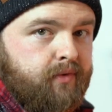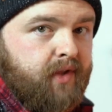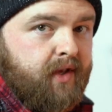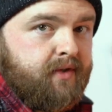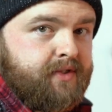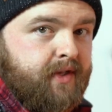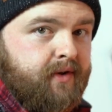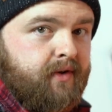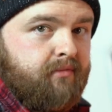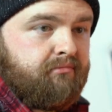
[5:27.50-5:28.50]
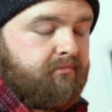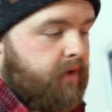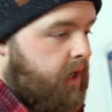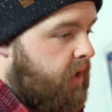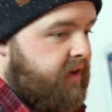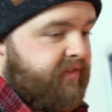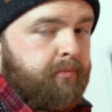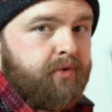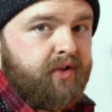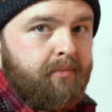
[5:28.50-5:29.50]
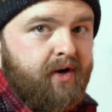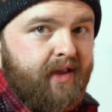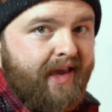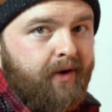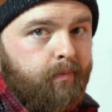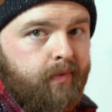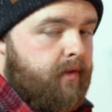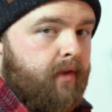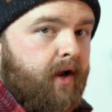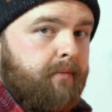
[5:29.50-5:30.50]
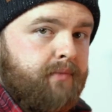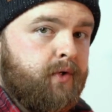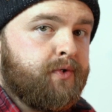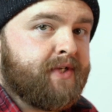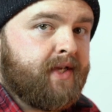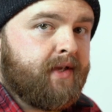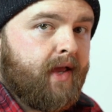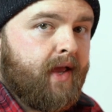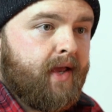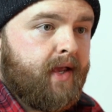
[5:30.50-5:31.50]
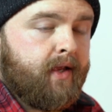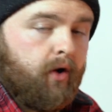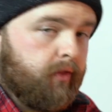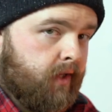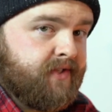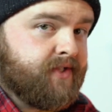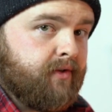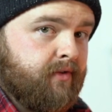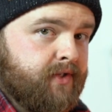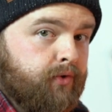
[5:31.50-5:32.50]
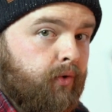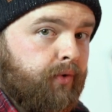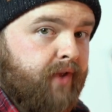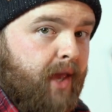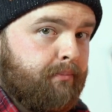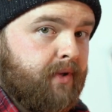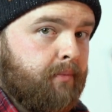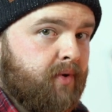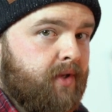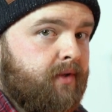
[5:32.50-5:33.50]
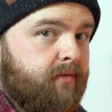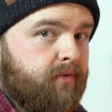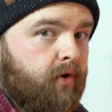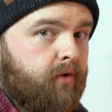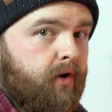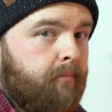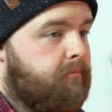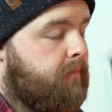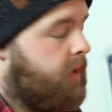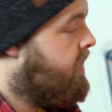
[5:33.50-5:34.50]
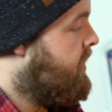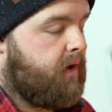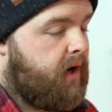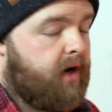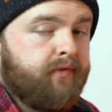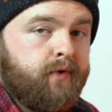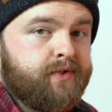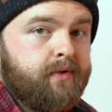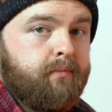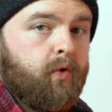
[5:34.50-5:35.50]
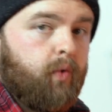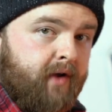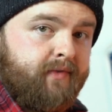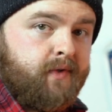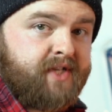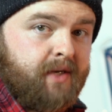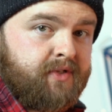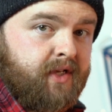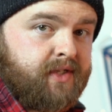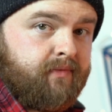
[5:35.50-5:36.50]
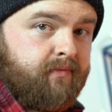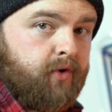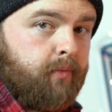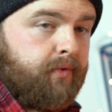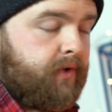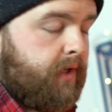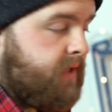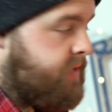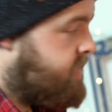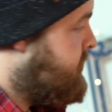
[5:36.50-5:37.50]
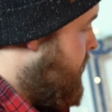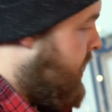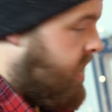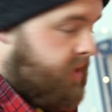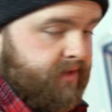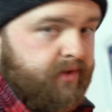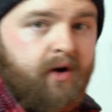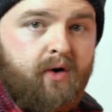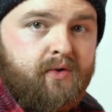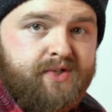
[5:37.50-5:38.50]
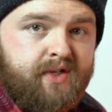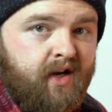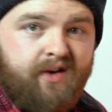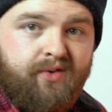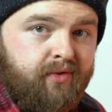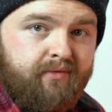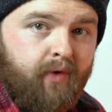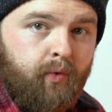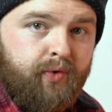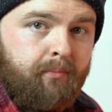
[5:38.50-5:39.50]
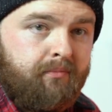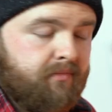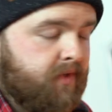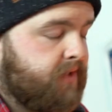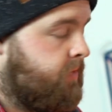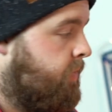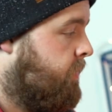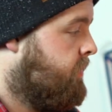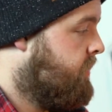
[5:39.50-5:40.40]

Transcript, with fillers: days later, I'll have the money in my account. I'm using an online service called mpb.com. I've used them quite a few times the last couple of years, and honestly I couldn't fault them at all.